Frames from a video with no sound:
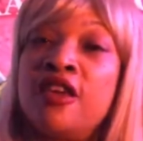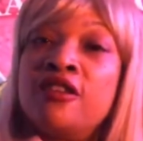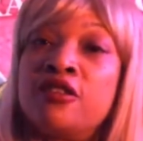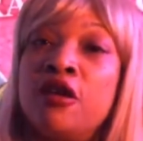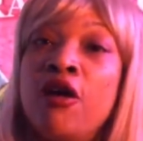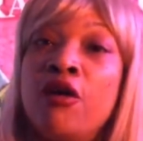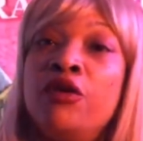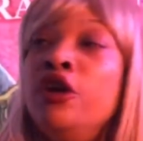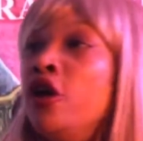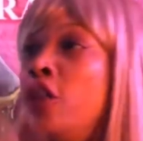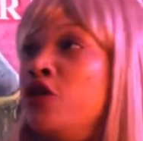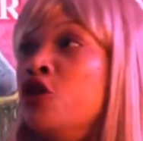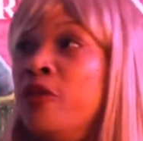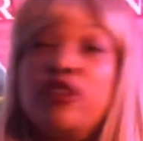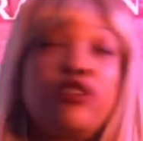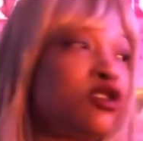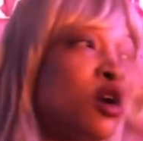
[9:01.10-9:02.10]
There's a time to
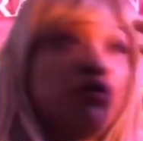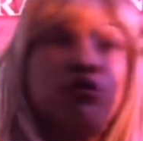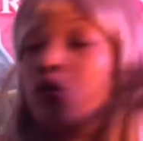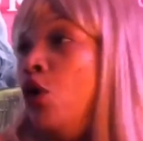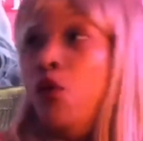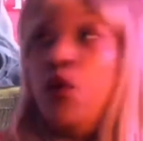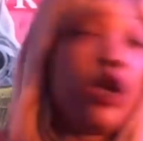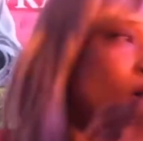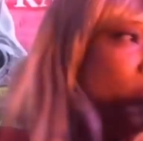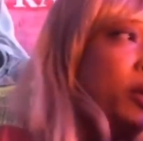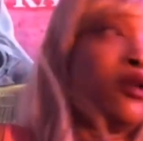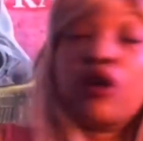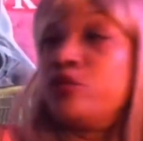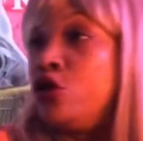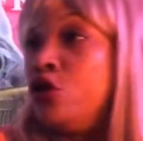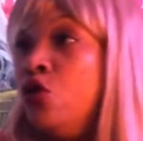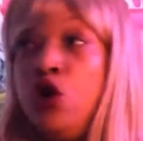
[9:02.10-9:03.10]
fight. When you're right,
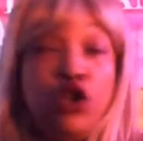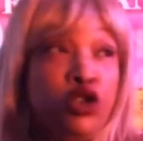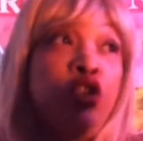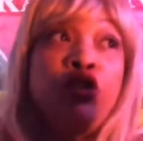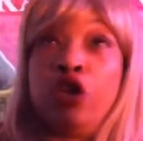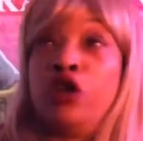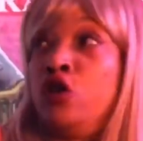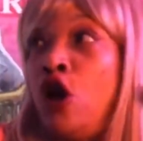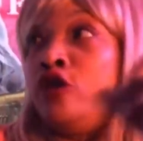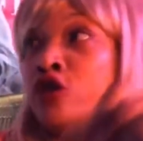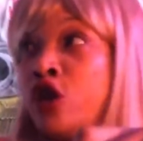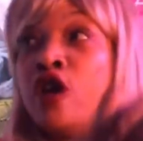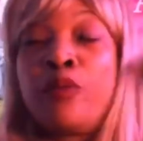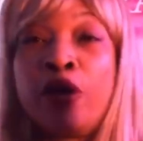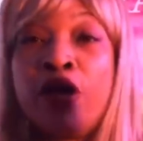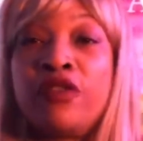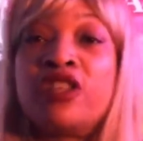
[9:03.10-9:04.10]
fight. When you're wrong, shut
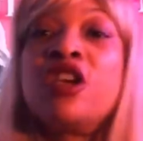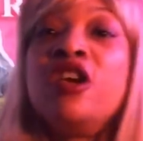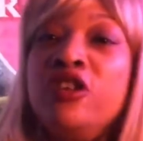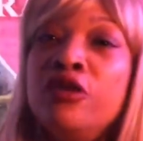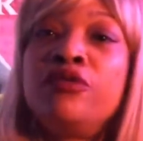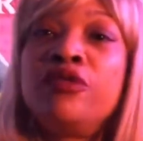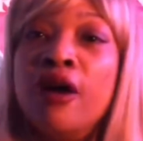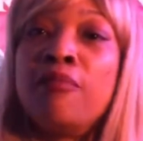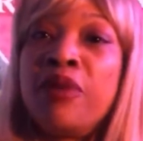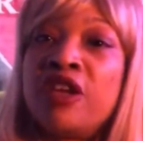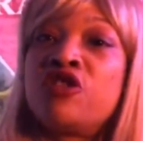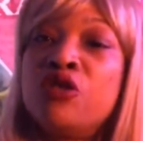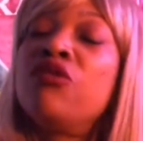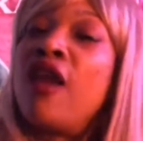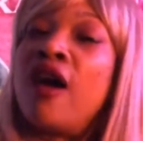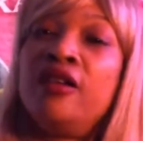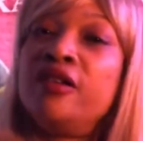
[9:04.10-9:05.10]
the fuck up.
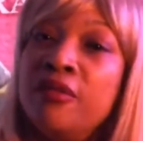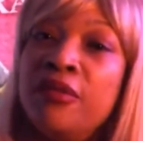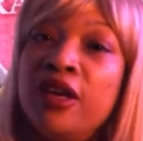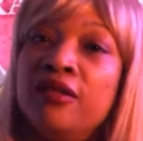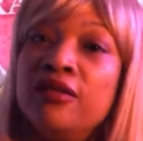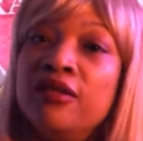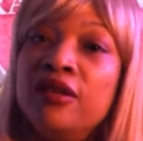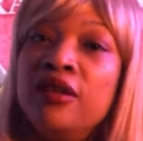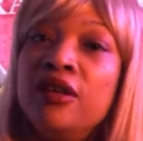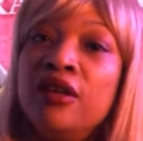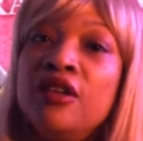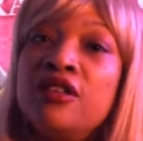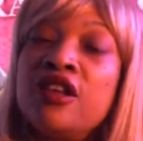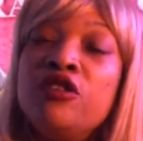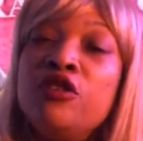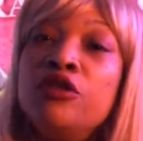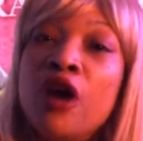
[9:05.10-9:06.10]
See, light skinned women, we were
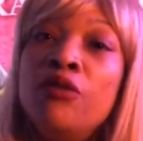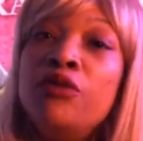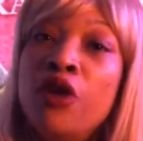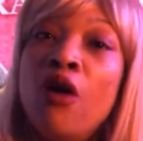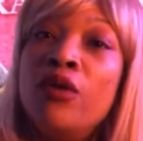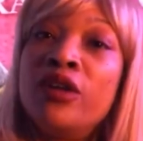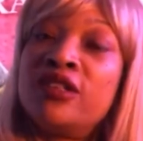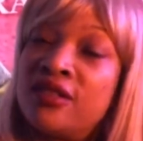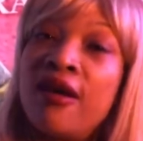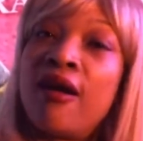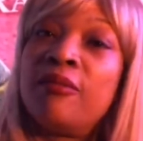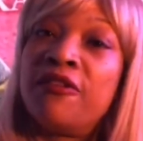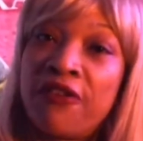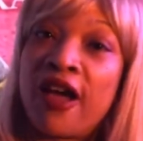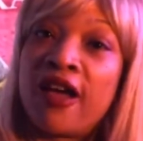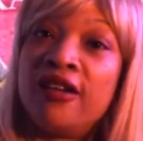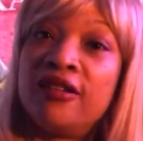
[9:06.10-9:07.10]
right. We were right. We
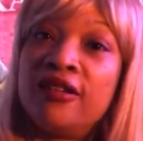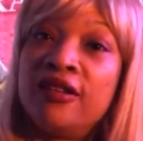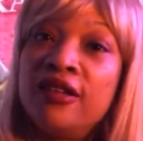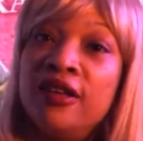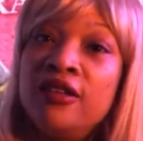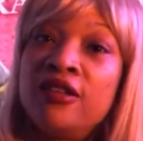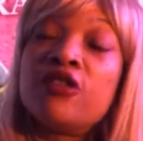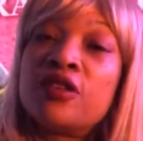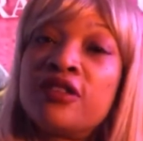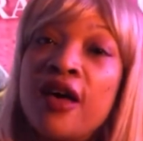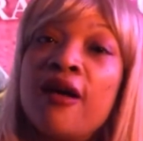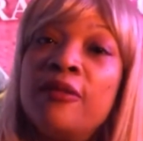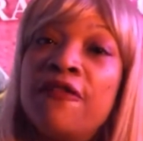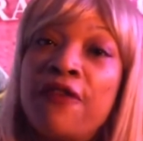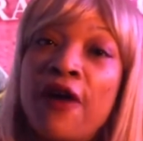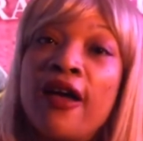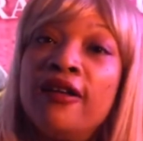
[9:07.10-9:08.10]
were getting shitted on by the dark skinned
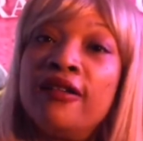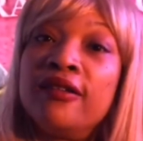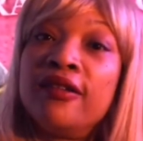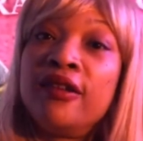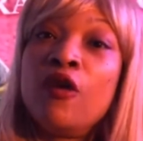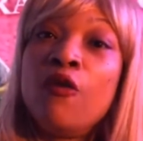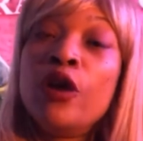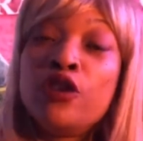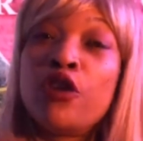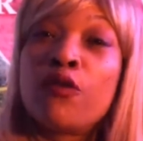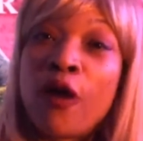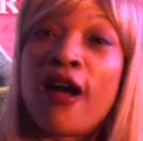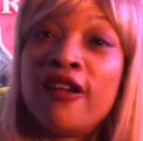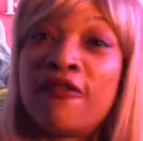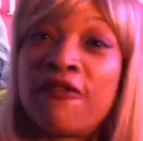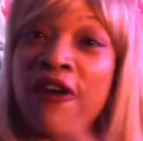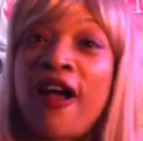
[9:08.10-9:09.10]
women, but then y'all ran over there and
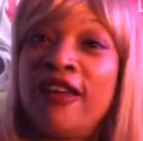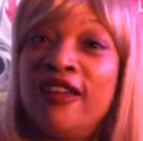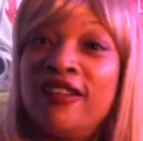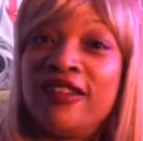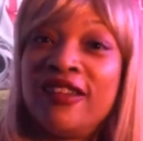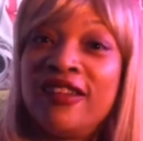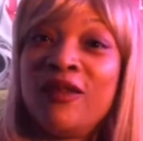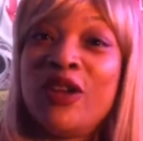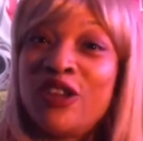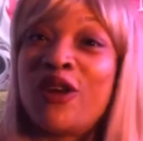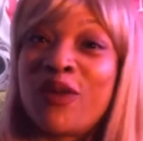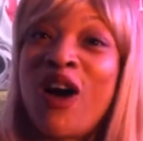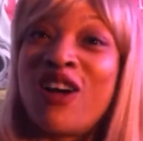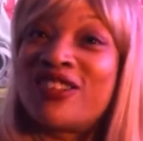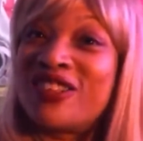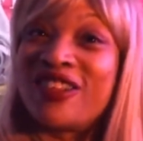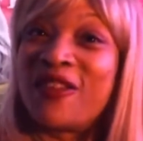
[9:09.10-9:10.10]
sucked the clit clip
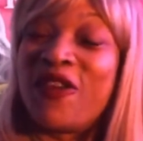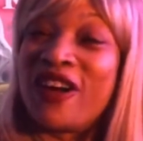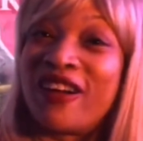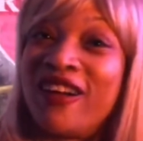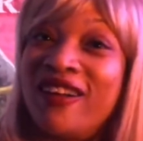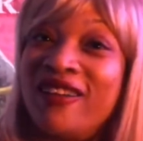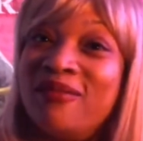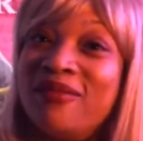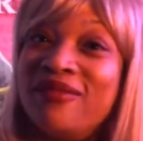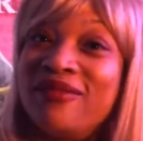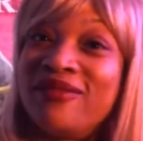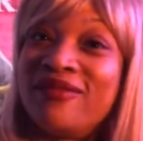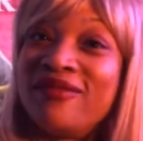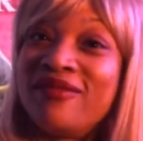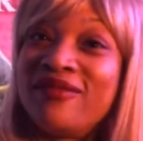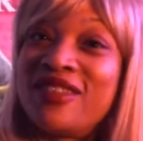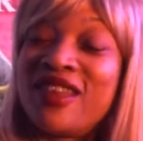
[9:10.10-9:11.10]
against me. Go on
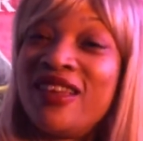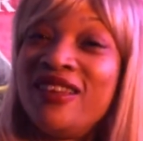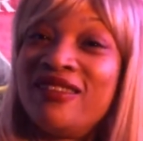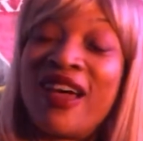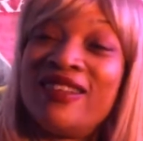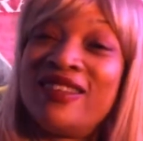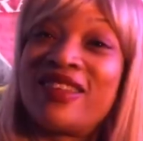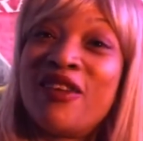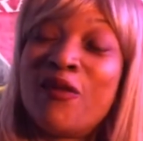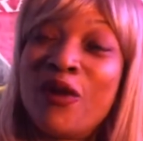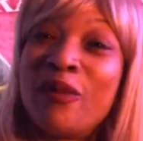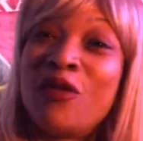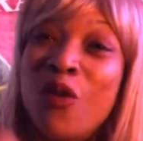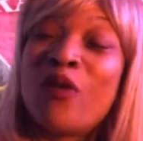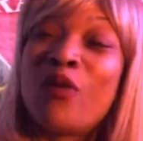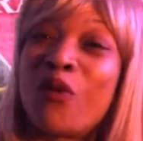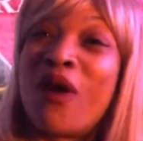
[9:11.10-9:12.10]
Olivia the Oracle's platform.
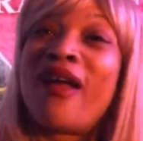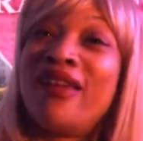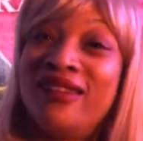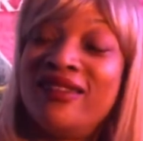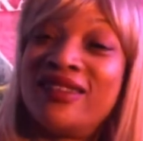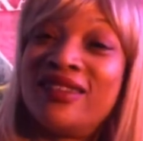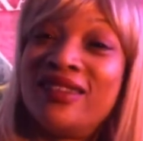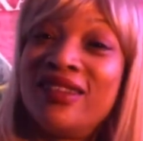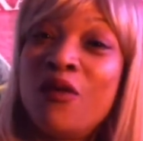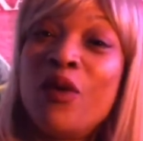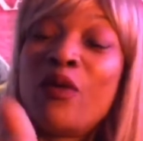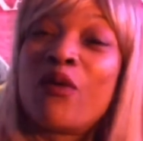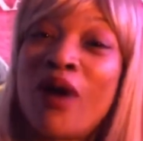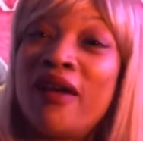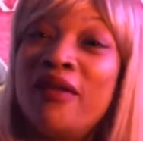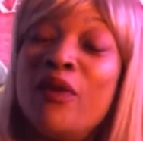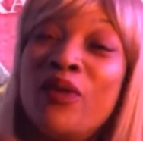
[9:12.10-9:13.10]
If your skin too light, you
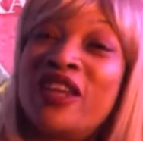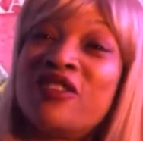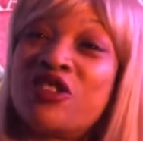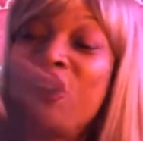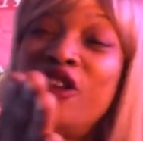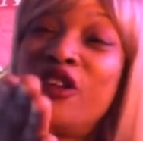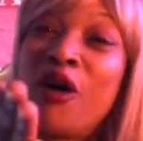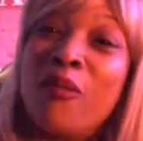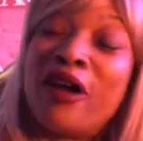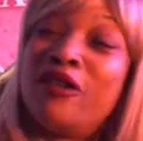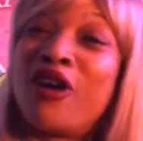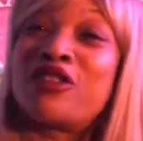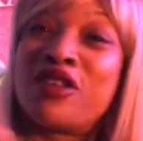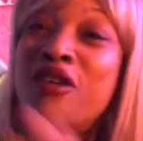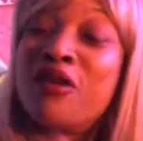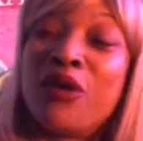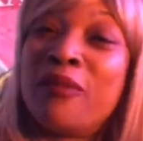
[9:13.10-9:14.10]
instantly is hated.
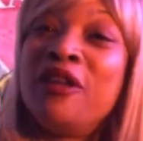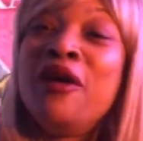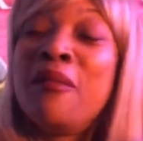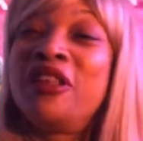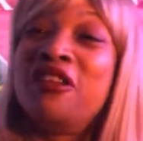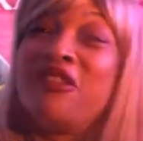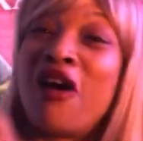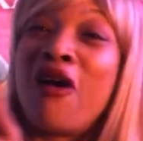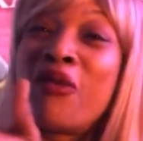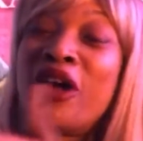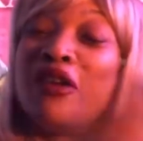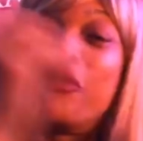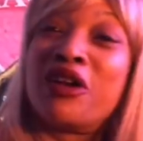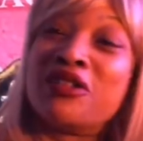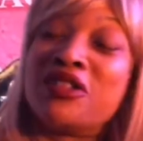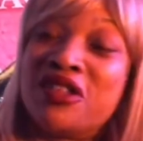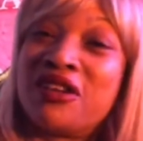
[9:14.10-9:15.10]
Seven STDs
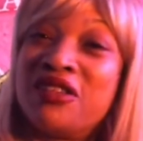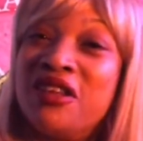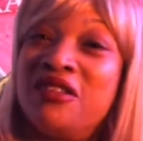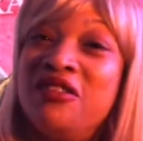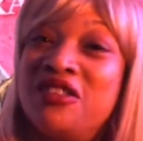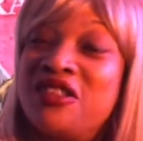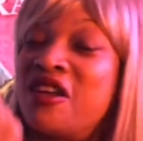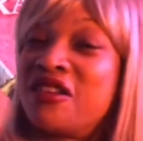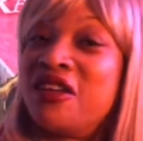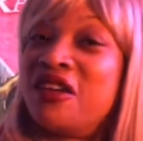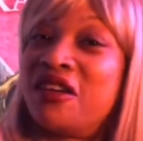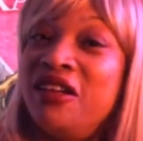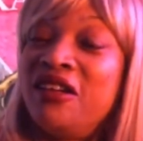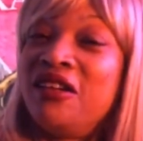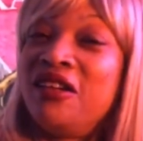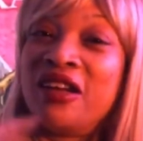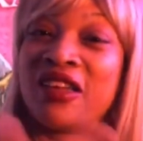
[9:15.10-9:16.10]
do not like light. Sucked up
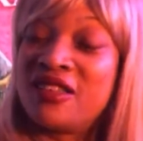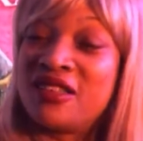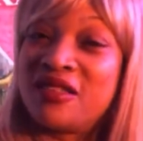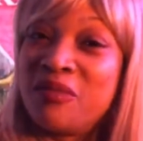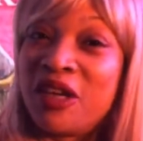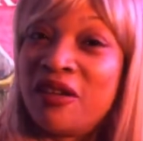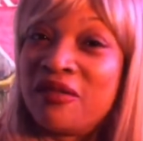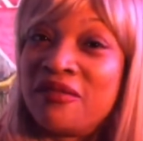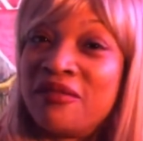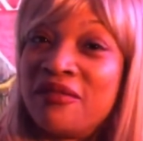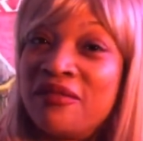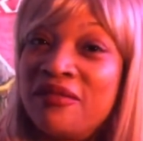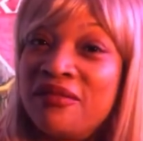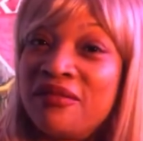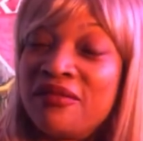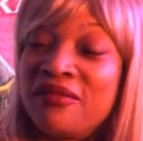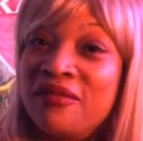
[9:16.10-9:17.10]
bitches. I don't care how much
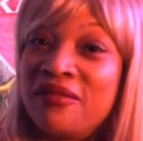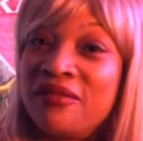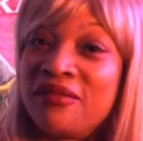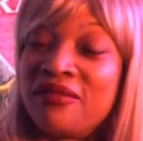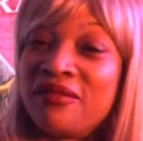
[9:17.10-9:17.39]
she likes.